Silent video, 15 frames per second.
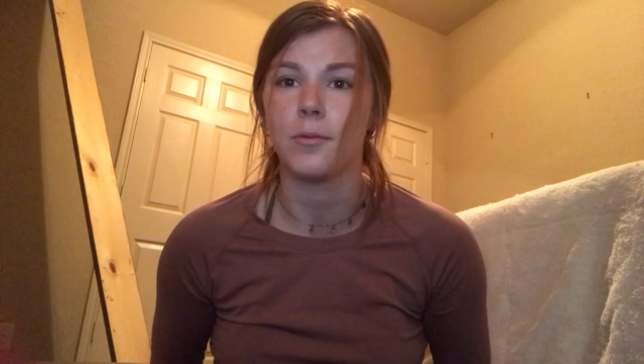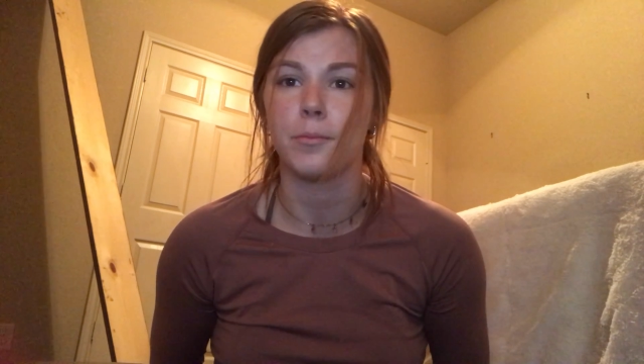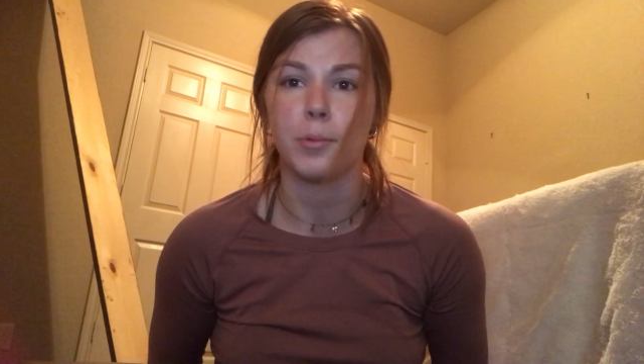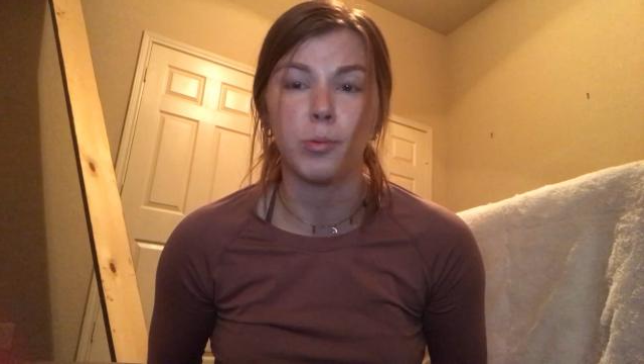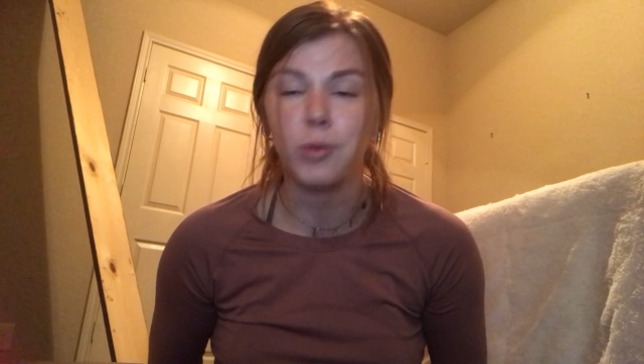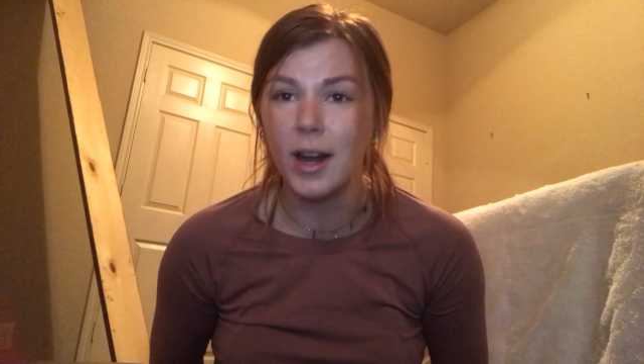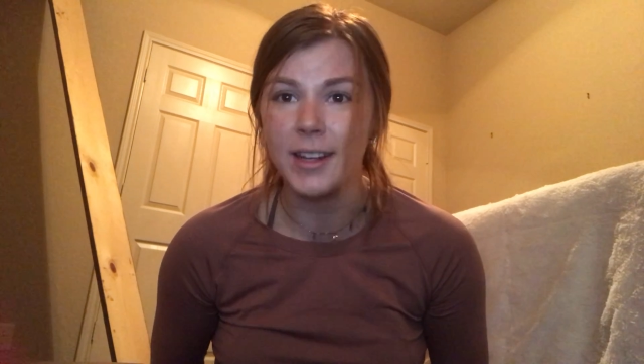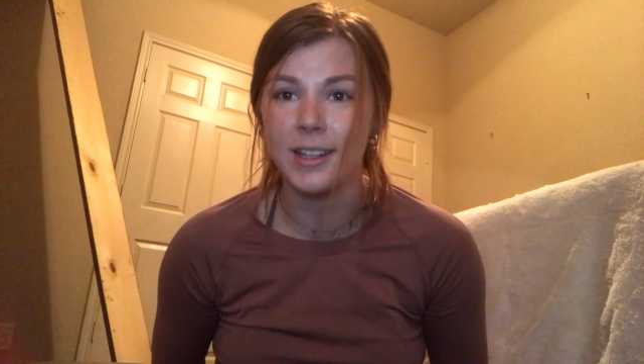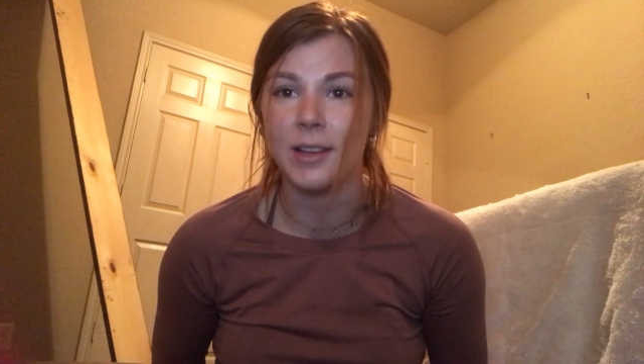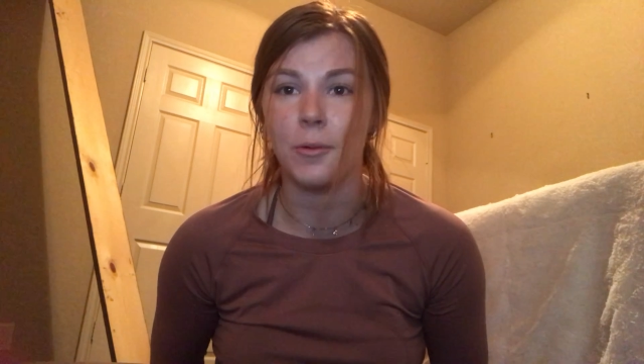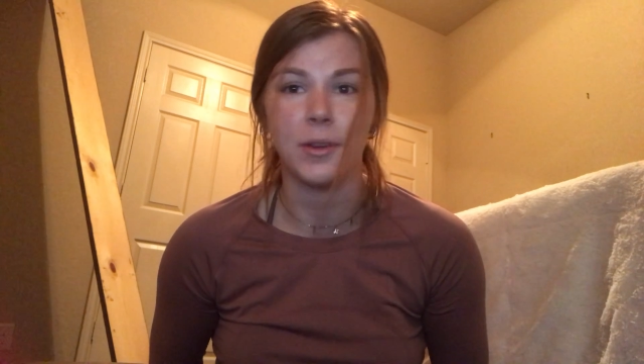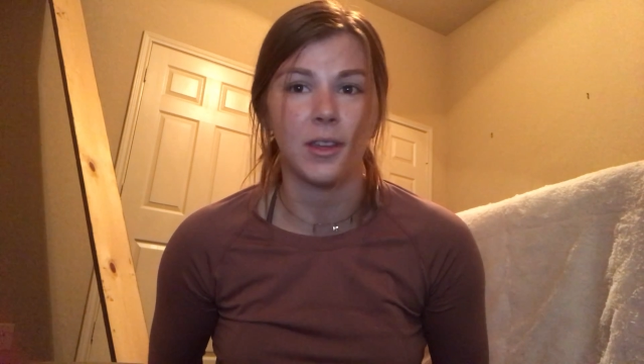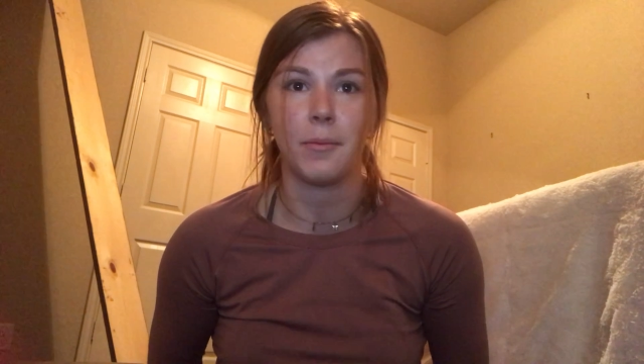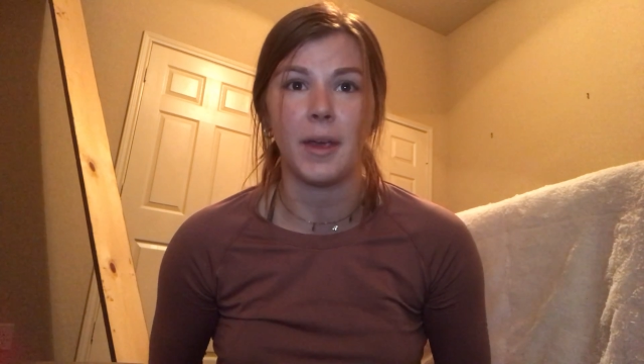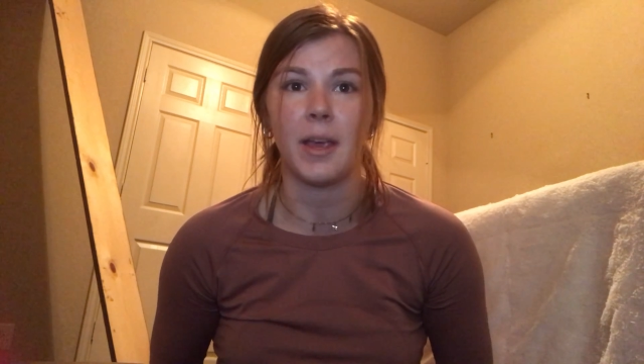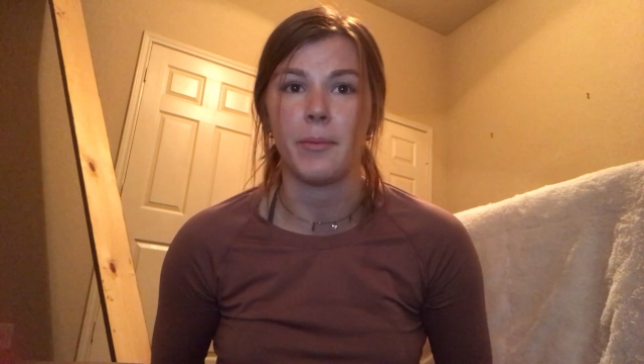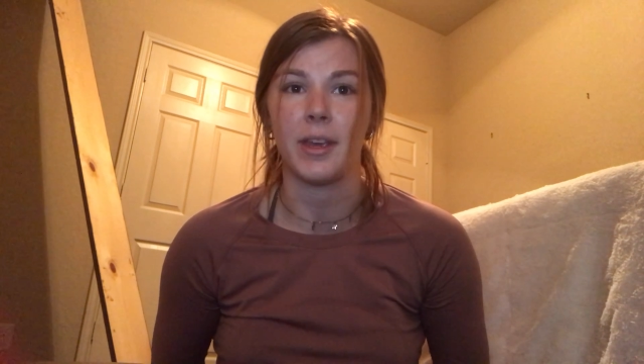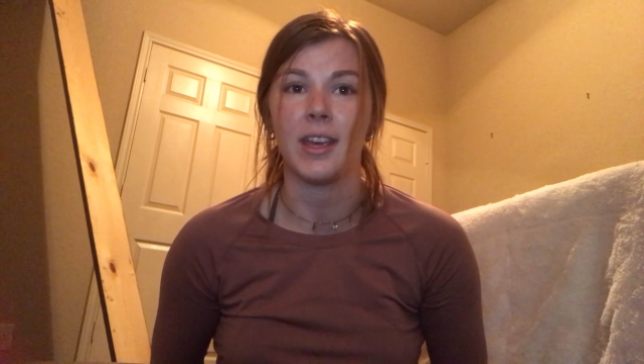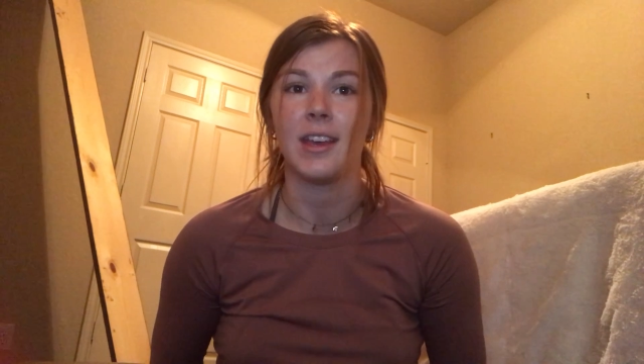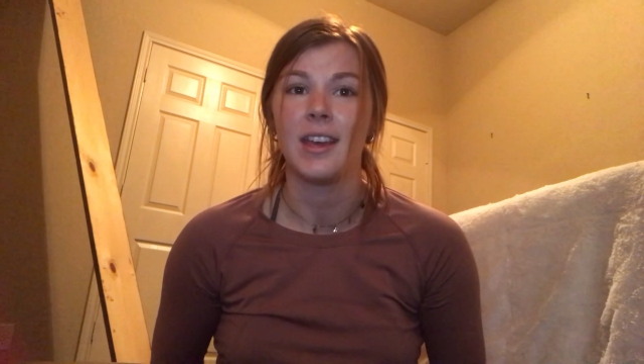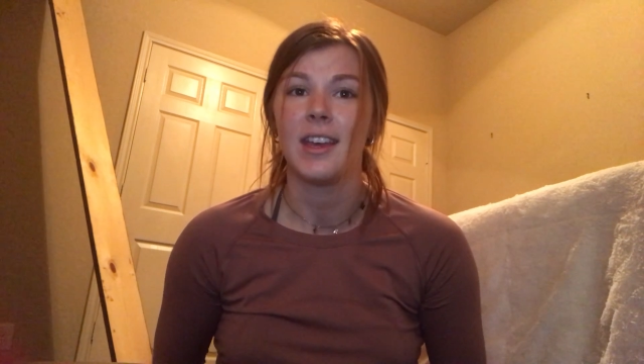pregnant with a baby